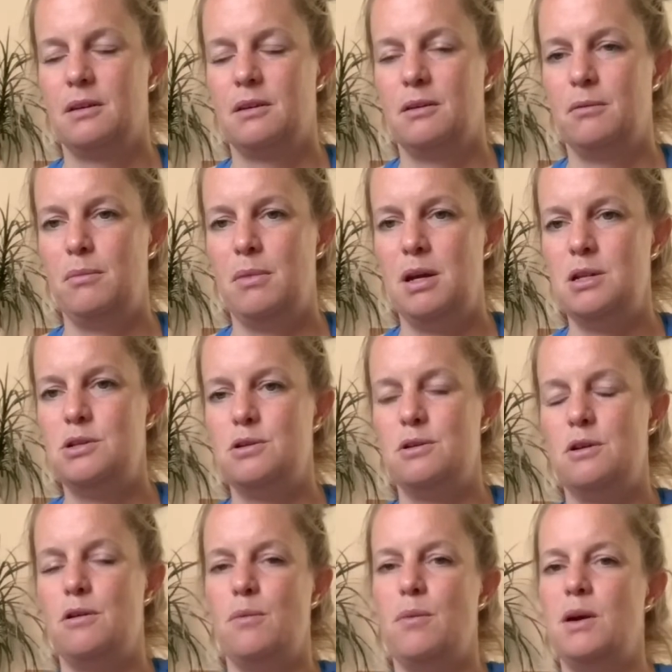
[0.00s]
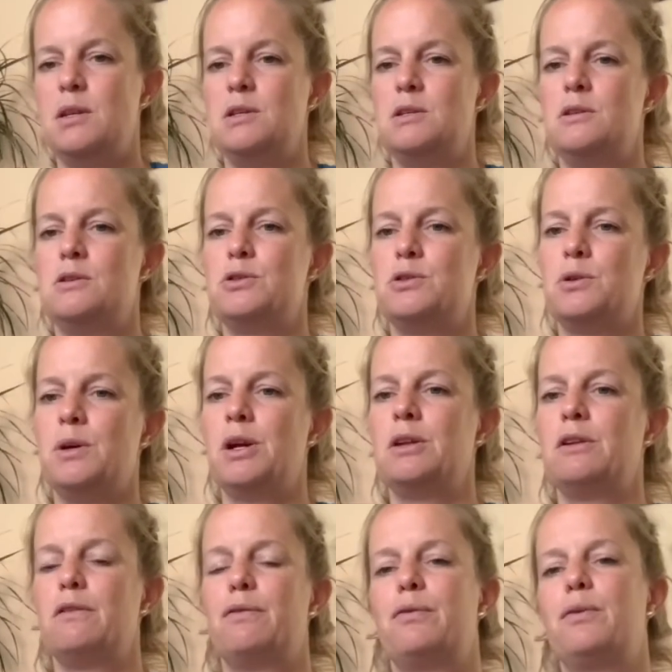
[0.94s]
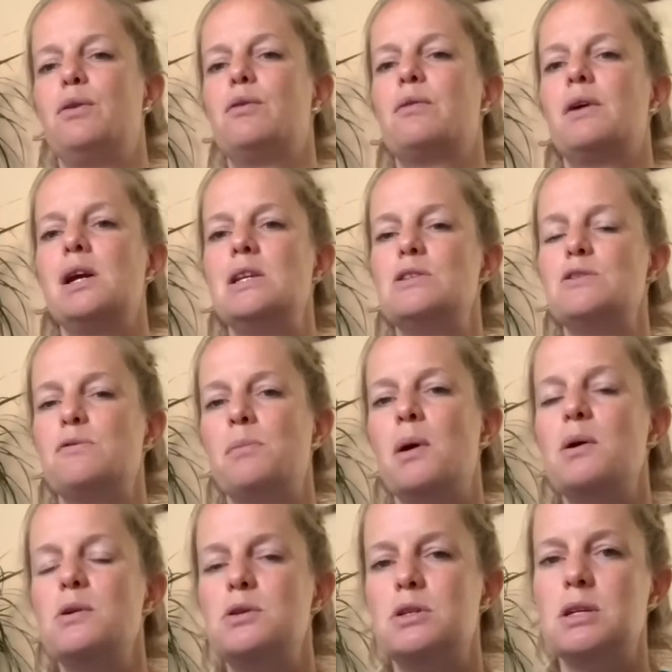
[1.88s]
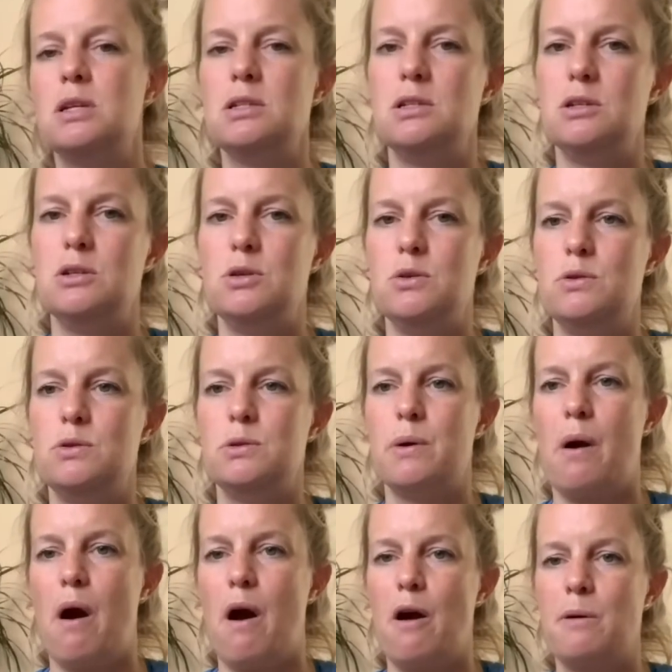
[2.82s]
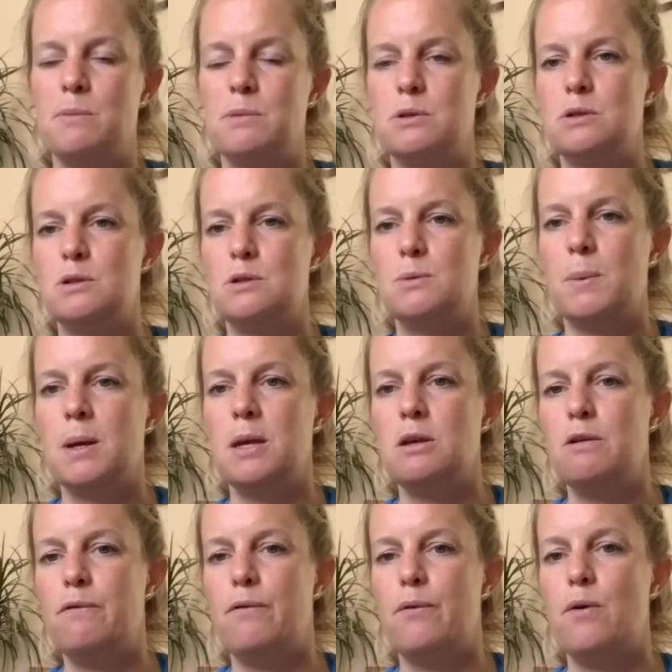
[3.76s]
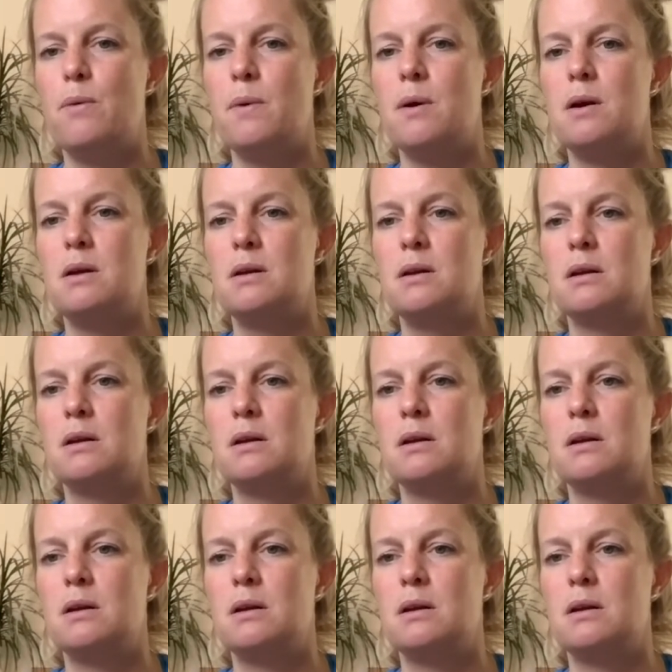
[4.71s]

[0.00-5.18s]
Make sure when you're doing the full range of motion, you use your arms to swing you forward.